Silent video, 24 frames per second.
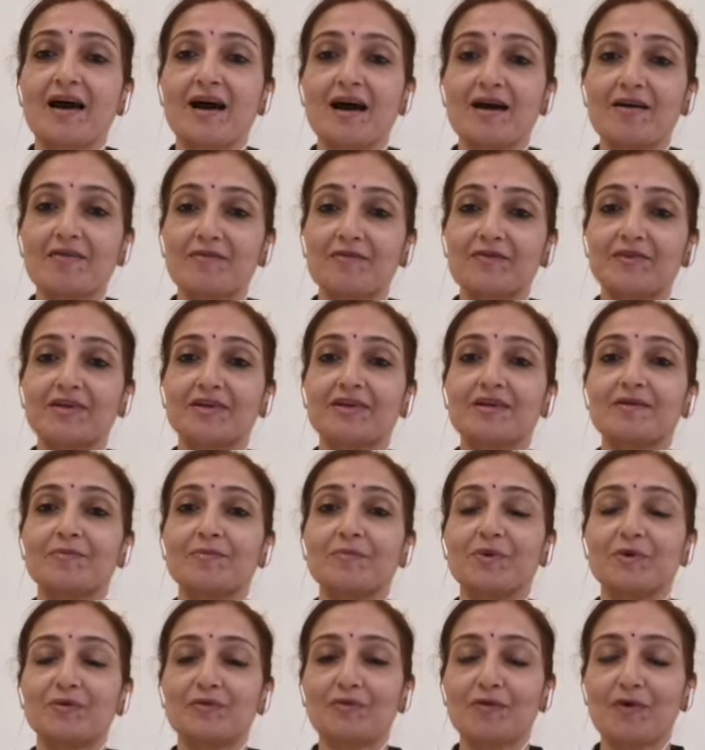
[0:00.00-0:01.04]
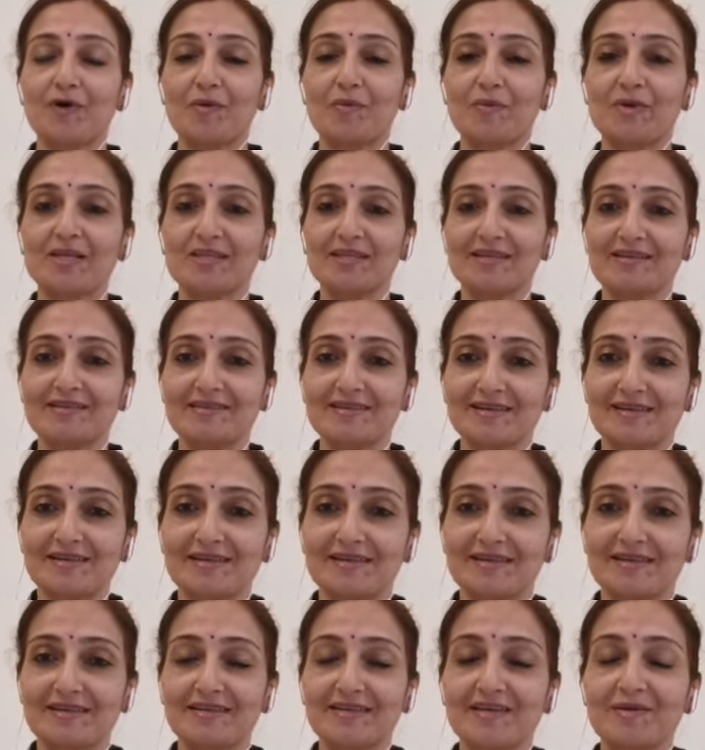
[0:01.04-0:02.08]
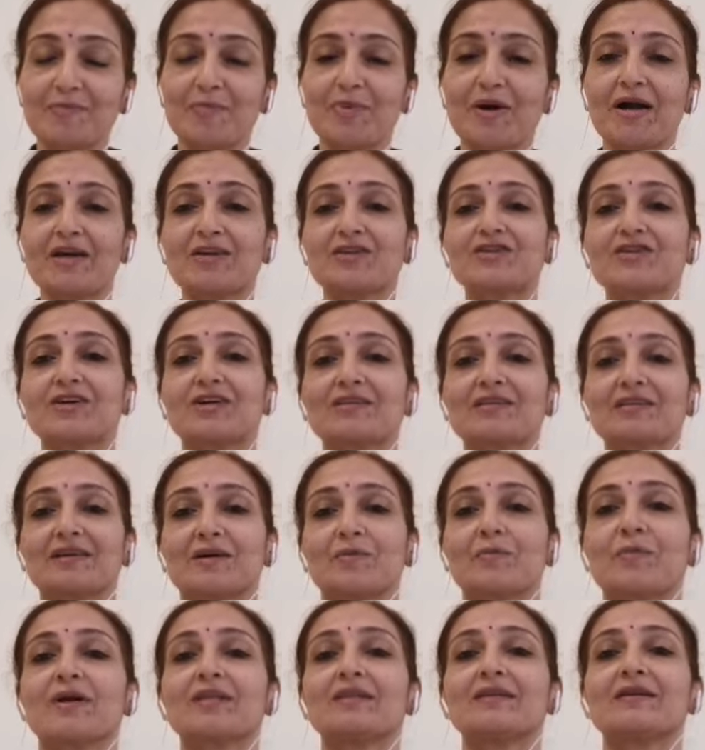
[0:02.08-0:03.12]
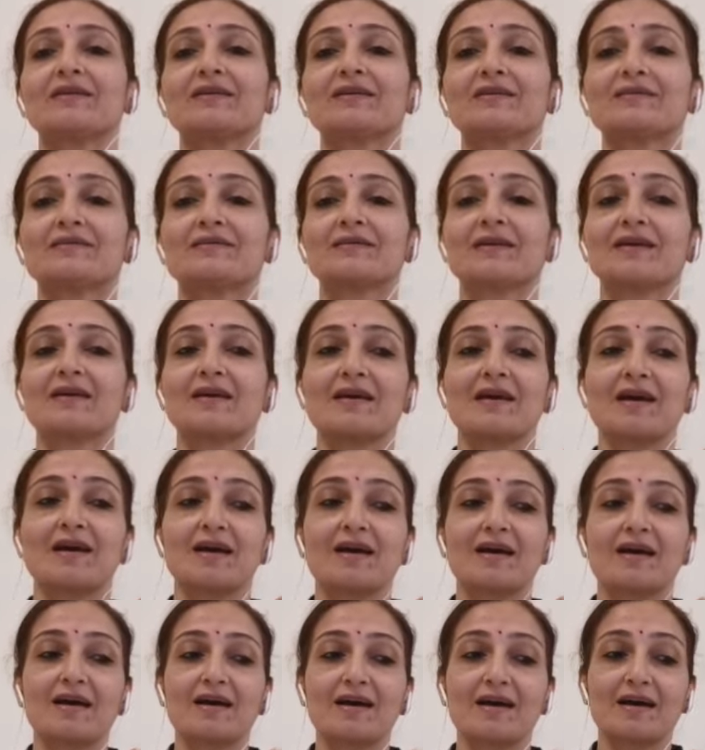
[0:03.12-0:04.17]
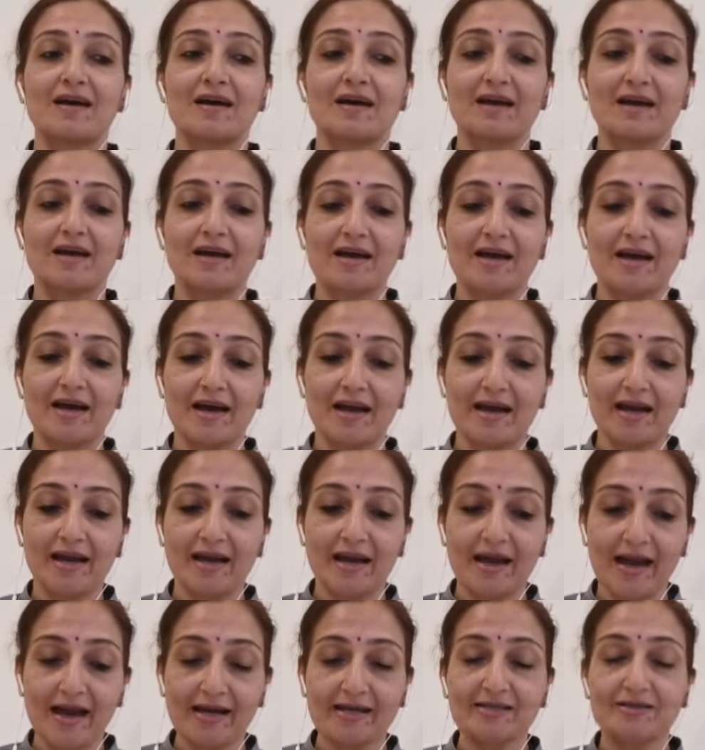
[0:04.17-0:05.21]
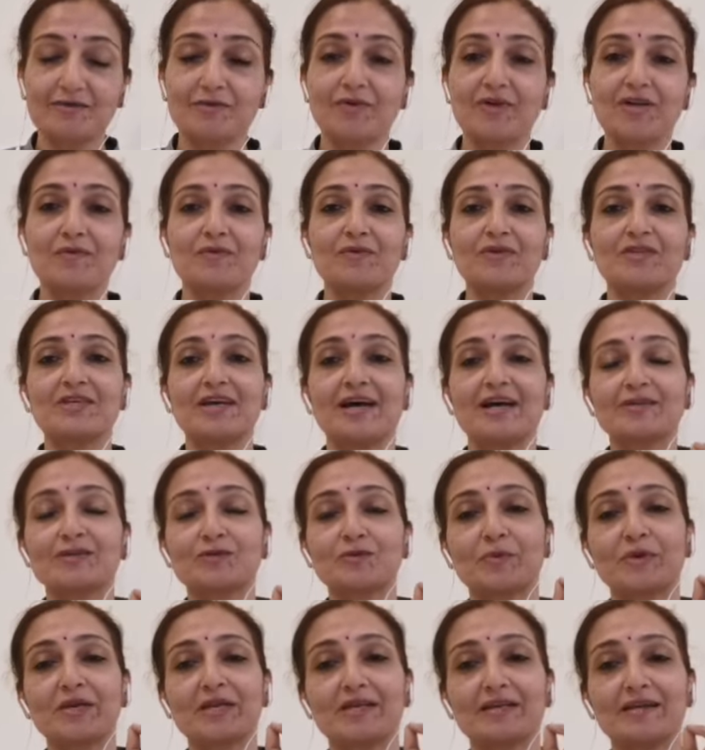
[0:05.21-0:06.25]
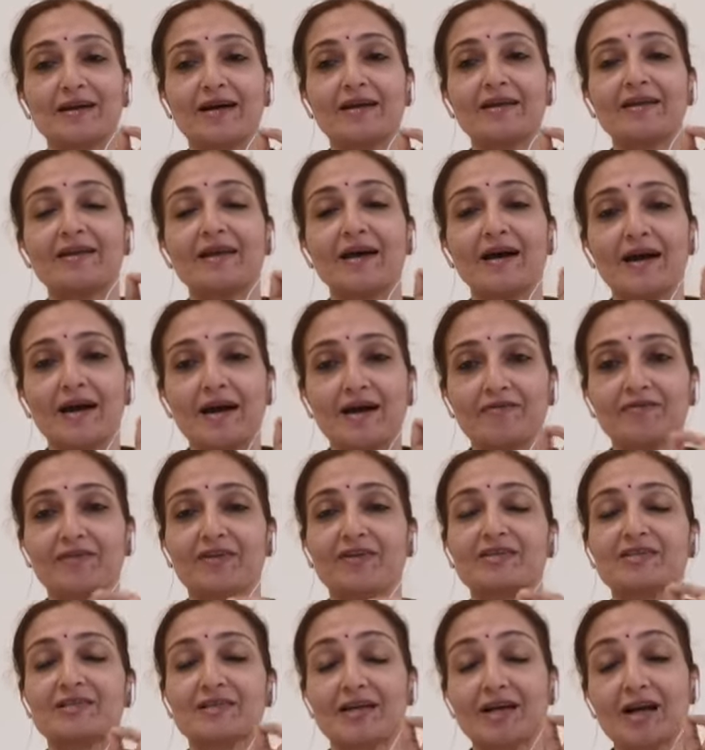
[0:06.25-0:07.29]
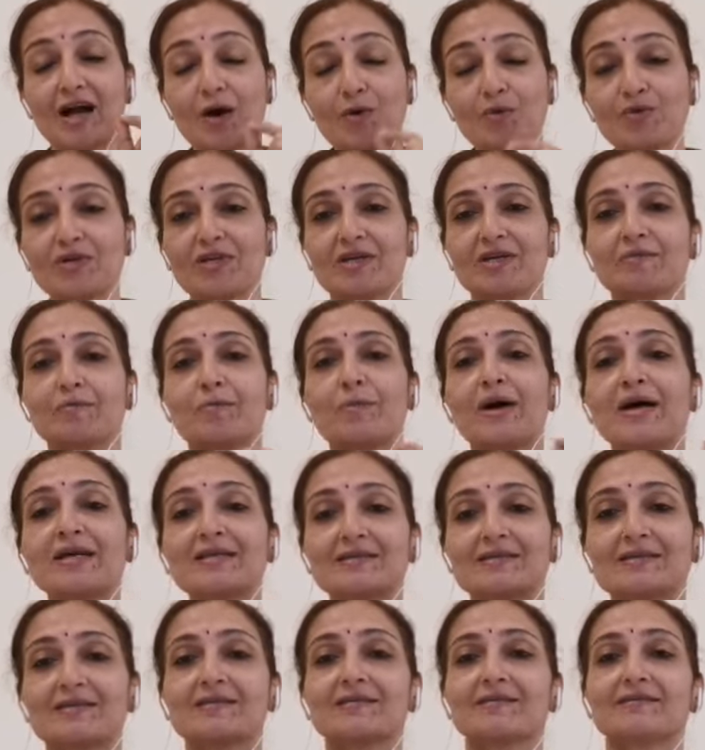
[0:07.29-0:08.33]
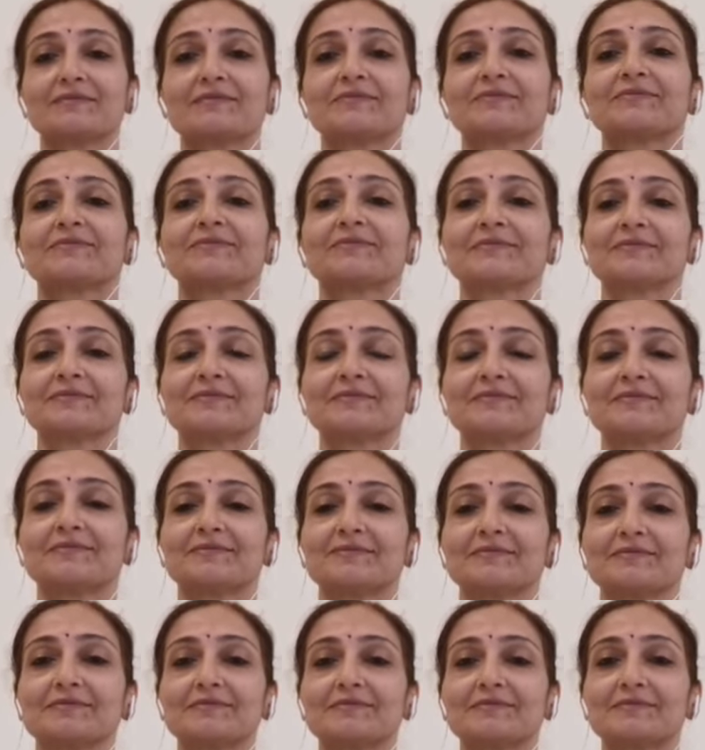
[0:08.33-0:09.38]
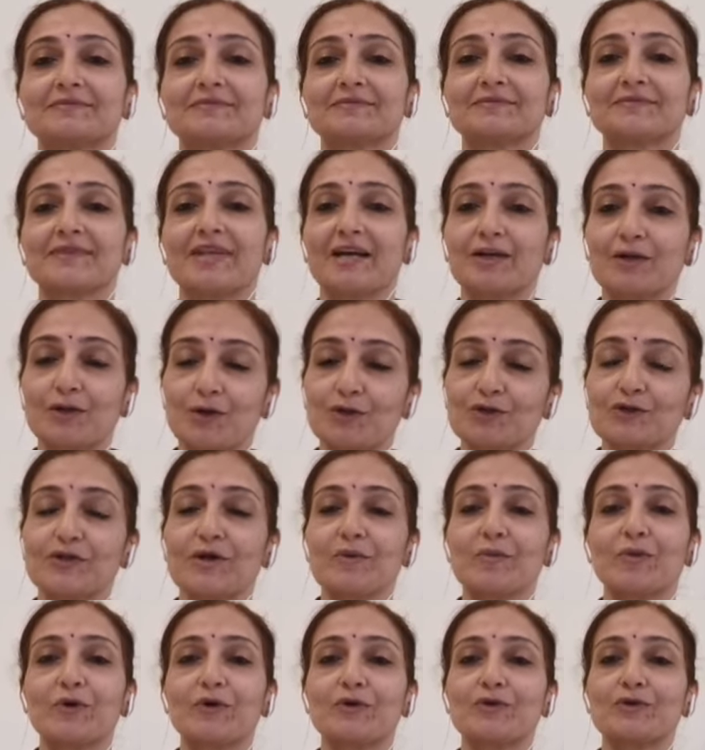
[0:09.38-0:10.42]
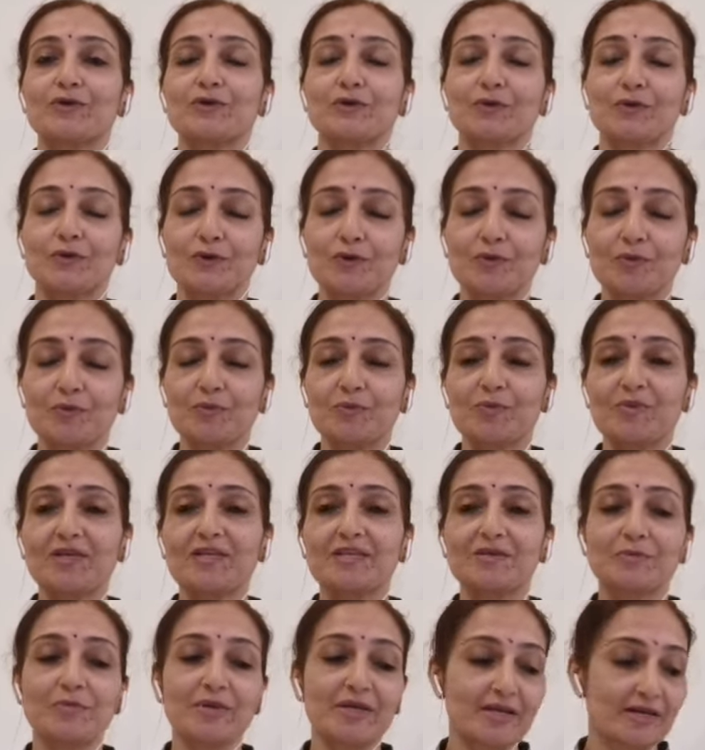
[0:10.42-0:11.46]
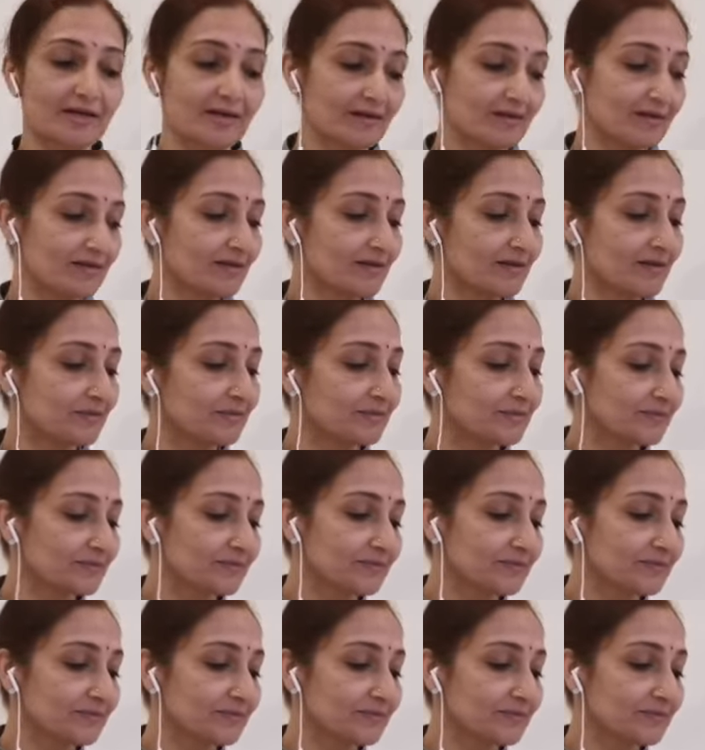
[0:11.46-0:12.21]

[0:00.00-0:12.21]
After performing the Jala Neti, Pashat Karma, that is activity which has to be done after, it's a counter, must. That also I'm going to show you. Please be alert.